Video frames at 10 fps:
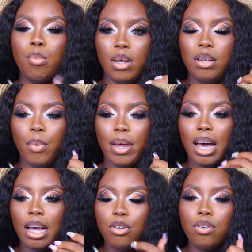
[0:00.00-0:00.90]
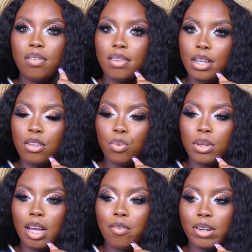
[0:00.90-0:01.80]
but anyway, I used it
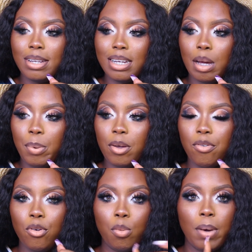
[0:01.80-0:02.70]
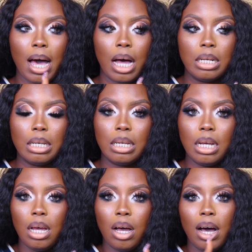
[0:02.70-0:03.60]
with that vanilla perfume, and
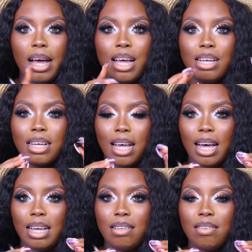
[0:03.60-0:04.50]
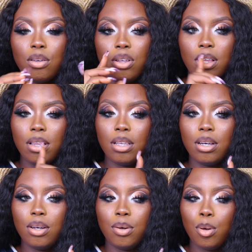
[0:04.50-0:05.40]
guys,
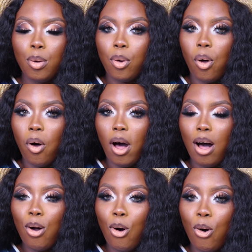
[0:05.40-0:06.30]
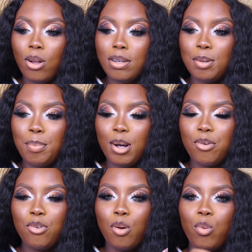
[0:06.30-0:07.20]
the alcohol in the
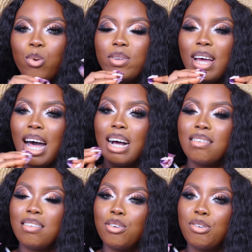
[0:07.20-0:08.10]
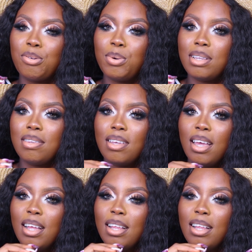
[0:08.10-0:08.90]
perfume would accentuate